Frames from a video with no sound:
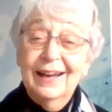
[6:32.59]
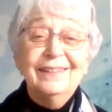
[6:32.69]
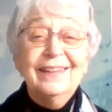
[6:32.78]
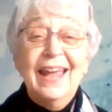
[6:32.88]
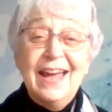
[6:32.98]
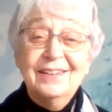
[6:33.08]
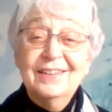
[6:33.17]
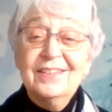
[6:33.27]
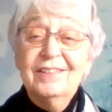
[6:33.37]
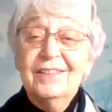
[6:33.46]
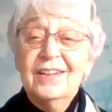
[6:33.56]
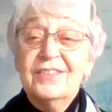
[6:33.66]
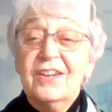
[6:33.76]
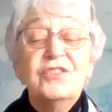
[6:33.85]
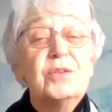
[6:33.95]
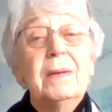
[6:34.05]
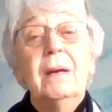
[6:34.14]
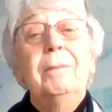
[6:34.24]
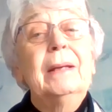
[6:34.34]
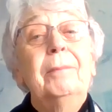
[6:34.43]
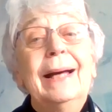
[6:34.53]
At the end, there's going to be a
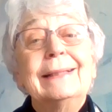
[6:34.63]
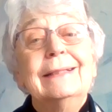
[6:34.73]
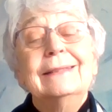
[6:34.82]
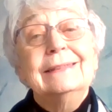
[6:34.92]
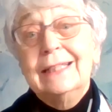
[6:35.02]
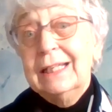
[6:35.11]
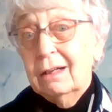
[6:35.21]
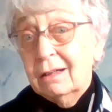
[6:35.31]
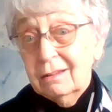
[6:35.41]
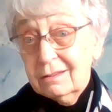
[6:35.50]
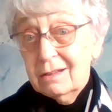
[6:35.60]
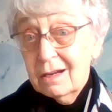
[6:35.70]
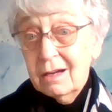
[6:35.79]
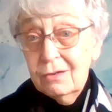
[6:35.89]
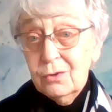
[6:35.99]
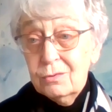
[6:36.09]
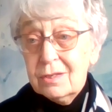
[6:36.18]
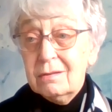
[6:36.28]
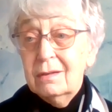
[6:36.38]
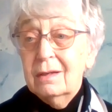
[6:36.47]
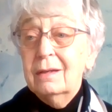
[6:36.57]
big battle and King Arthur
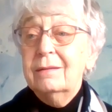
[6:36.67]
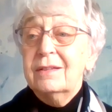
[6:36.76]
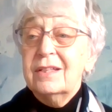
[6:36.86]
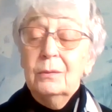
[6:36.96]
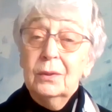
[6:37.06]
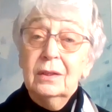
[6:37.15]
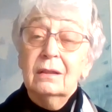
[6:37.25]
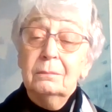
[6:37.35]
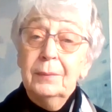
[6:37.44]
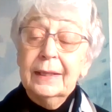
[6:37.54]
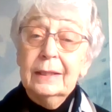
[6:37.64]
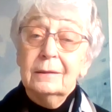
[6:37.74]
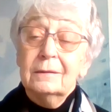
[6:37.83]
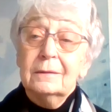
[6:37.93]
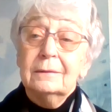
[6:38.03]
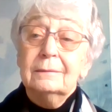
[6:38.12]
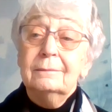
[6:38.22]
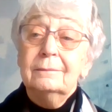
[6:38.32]
knows that he will be killed.